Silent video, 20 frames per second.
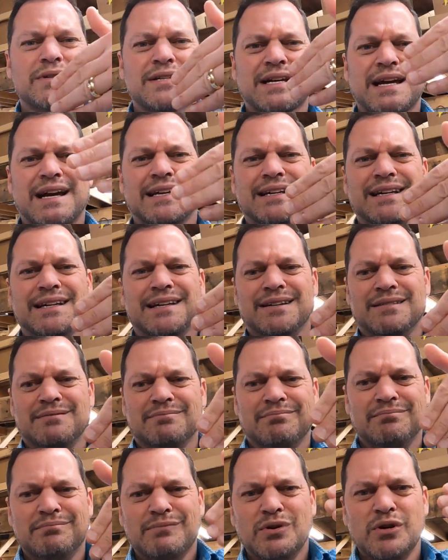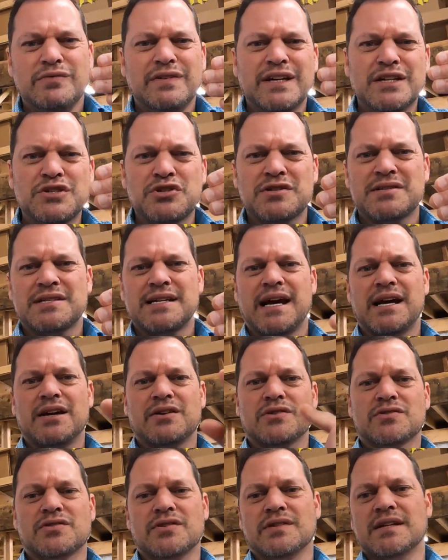was kind of moving just a
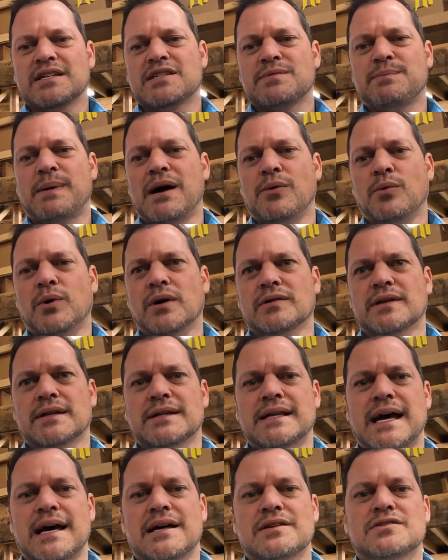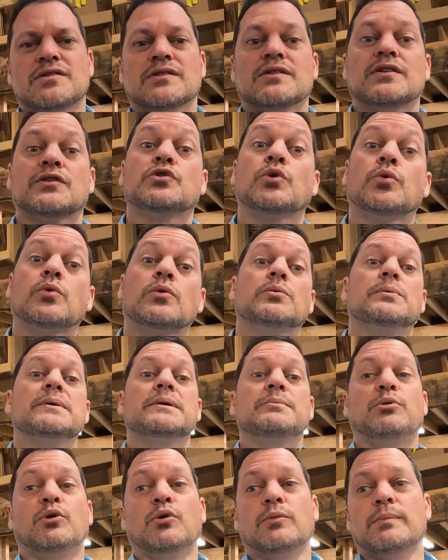hair, so they spot welded that. So the door will be
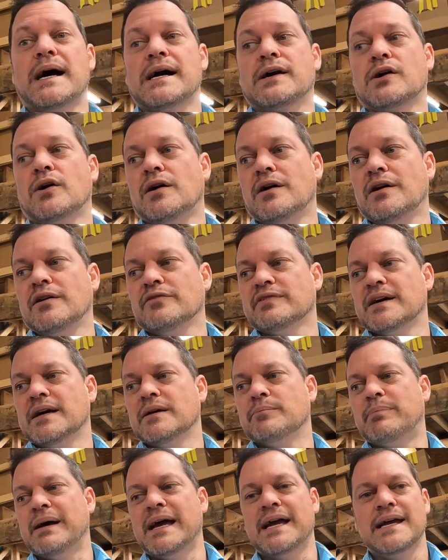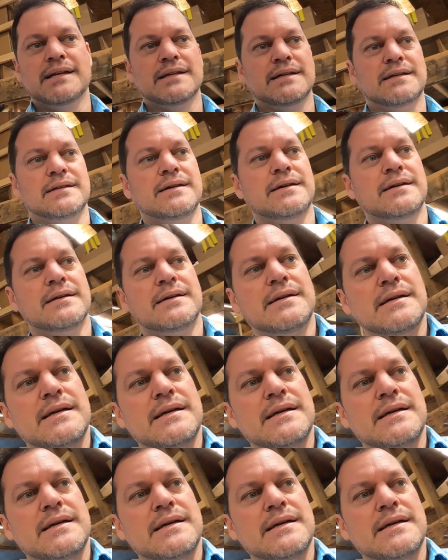pulled back off and painted.